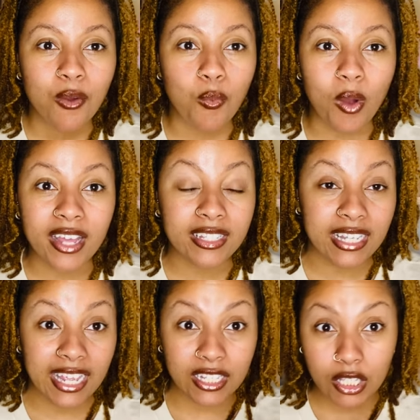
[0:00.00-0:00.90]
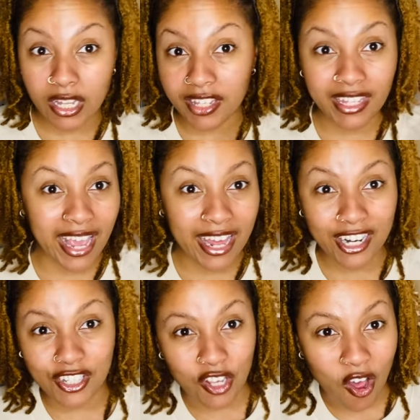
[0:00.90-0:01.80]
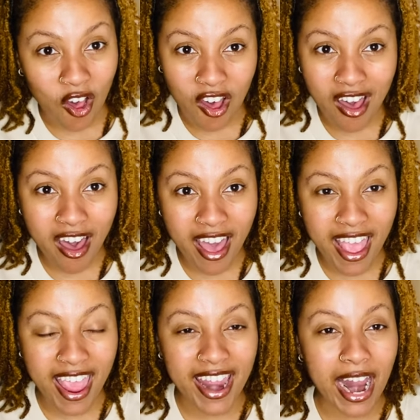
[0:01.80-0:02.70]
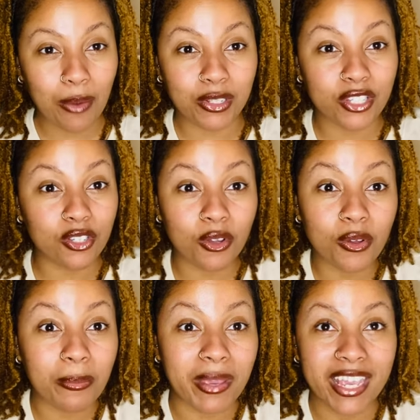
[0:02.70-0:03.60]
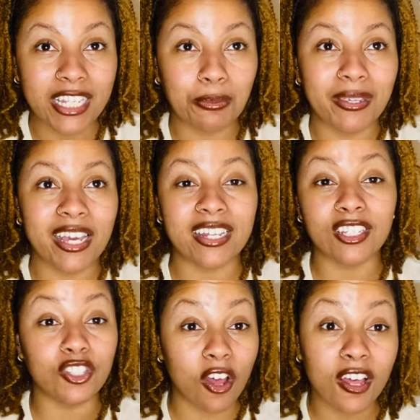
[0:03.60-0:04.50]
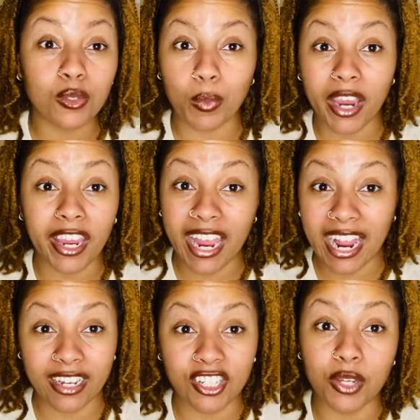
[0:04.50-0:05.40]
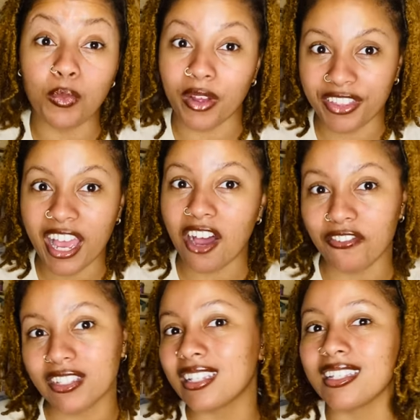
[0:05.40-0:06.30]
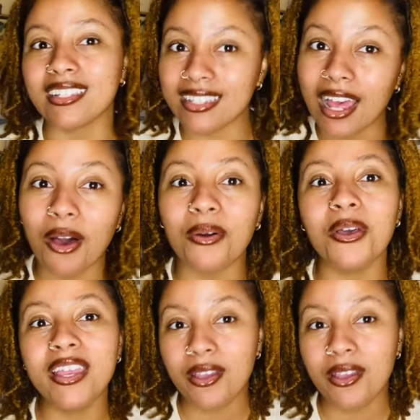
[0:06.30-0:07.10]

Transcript: once I saw that they had a doll and I was so amazed because the doll's wearing actually one of the outfits that they sell